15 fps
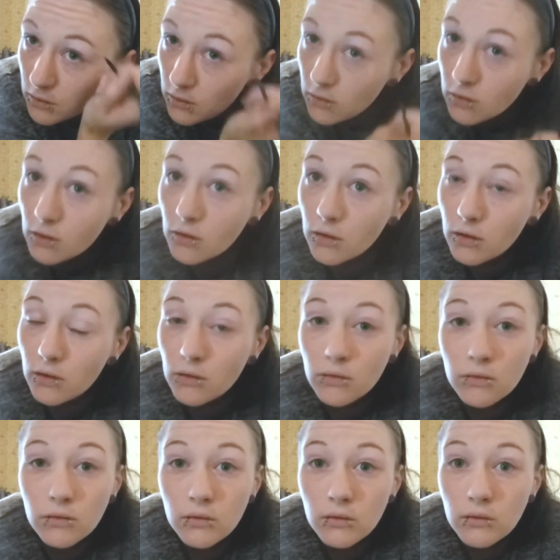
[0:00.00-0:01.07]
So,
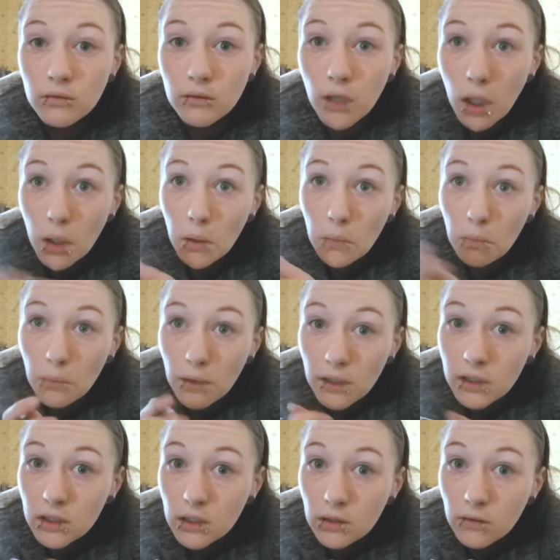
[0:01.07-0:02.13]

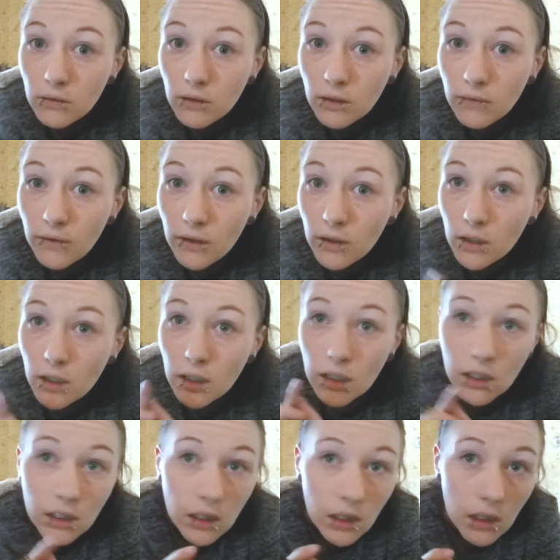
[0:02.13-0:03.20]
please ignore if they're
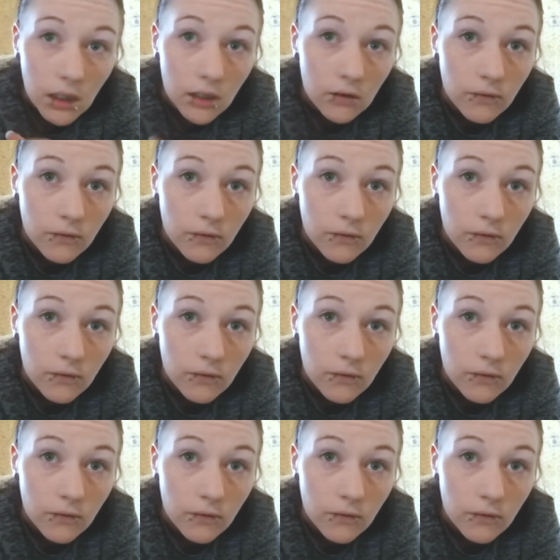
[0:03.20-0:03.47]
getting a little